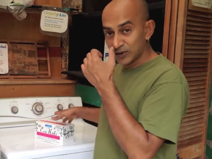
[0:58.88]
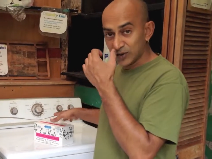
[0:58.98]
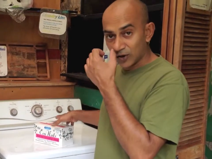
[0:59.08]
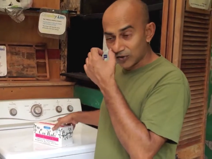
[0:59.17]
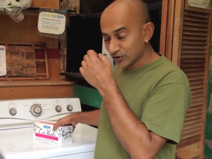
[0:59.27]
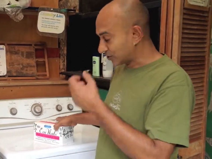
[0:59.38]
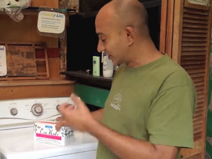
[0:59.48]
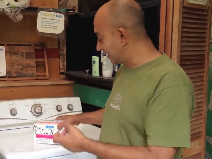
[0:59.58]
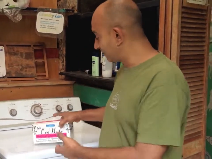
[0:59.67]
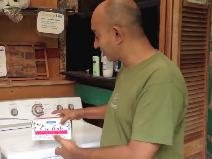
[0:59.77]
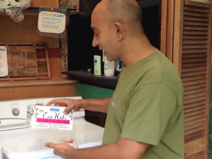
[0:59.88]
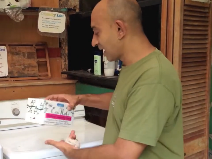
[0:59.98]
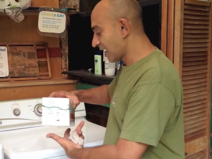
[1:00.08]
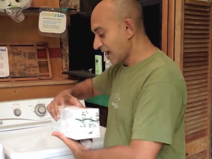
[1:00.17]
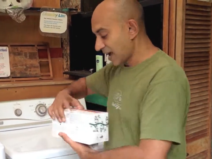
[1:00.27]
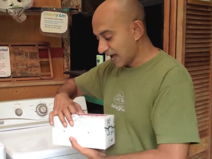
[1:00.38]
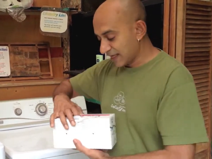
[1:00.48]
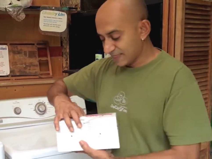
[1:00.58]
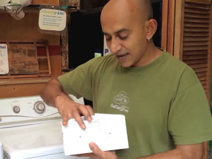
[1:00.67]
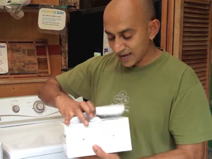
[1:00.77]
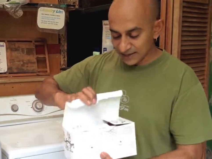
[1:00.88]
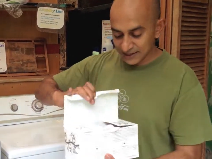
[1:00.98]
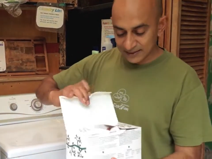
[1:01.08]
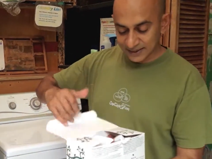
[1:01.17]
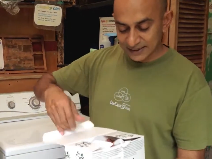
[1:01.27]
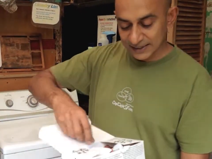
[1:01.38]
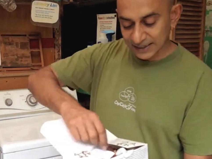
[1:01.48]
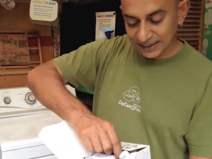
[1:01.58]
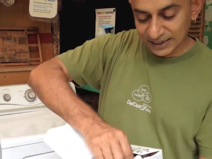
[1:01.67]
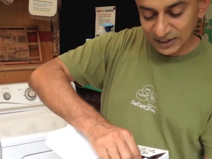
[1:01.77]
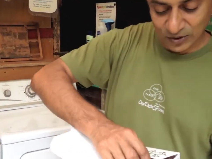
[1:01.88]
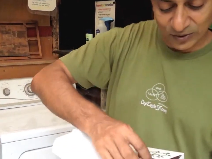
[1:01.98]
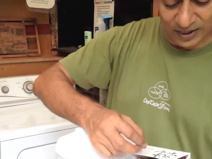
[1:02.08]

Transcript: with the laundry. And then these are the eco